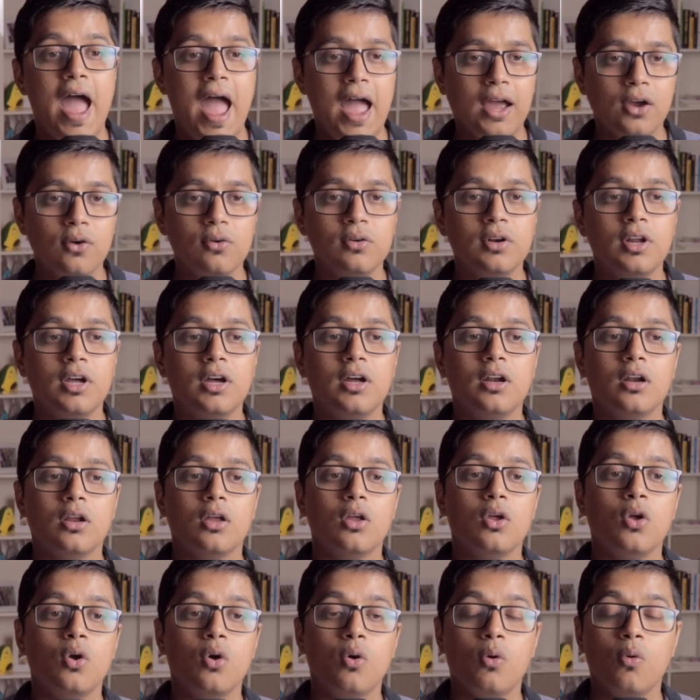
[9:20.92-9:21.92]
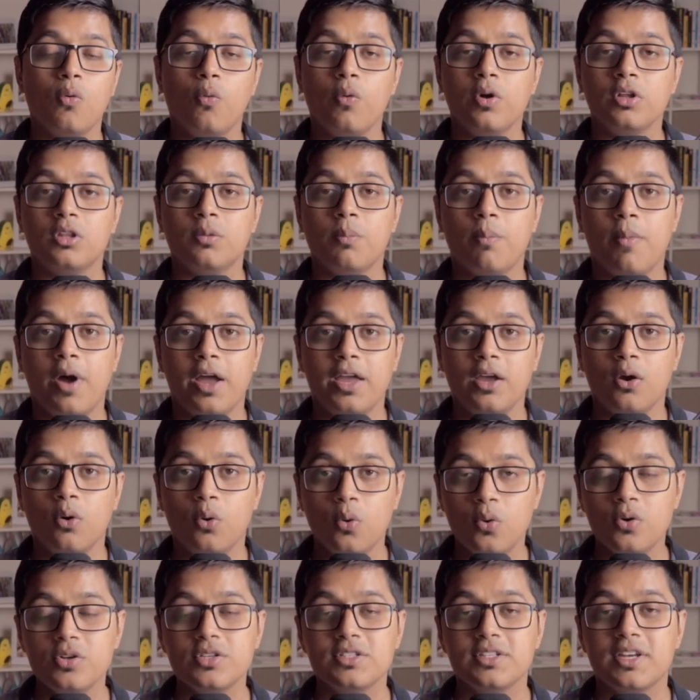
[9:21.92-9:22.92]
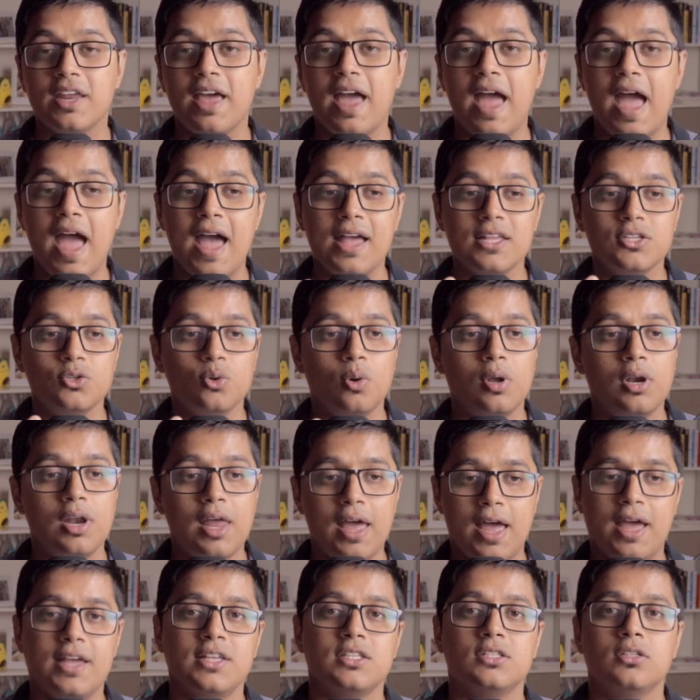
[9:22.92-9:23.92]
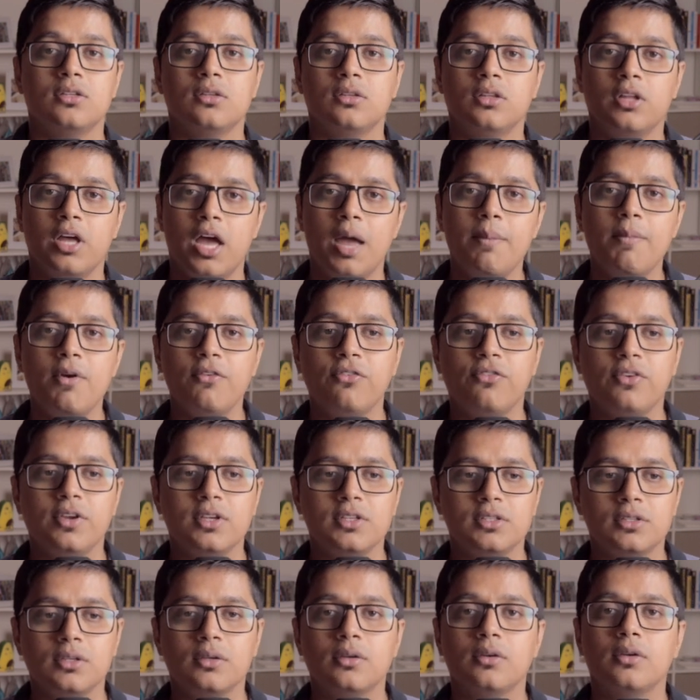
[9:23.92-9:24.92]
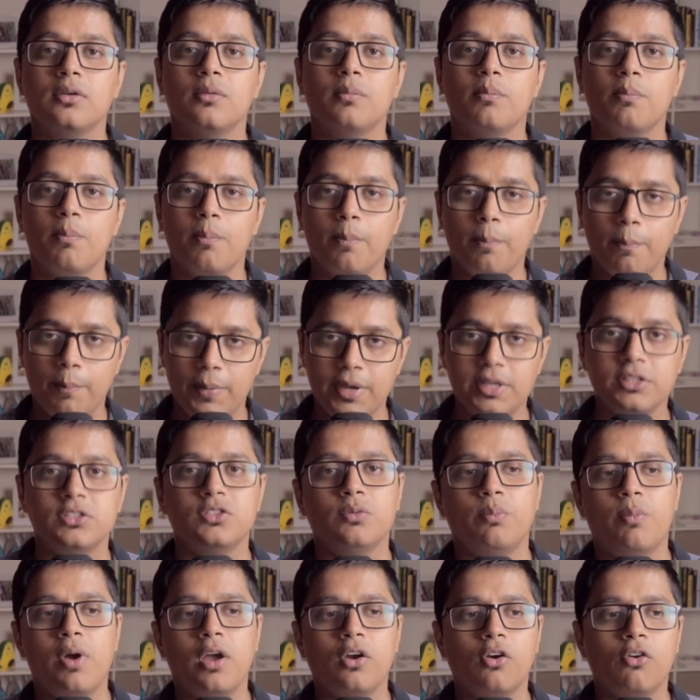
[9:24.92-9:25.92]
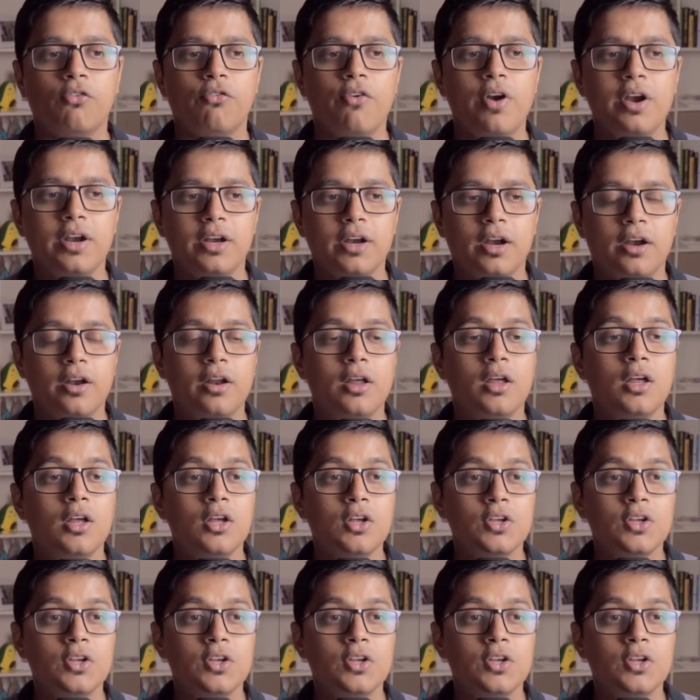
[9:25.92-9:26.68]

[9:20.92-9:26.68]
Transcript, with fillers: angular with my host as well as the mfes means micro front end.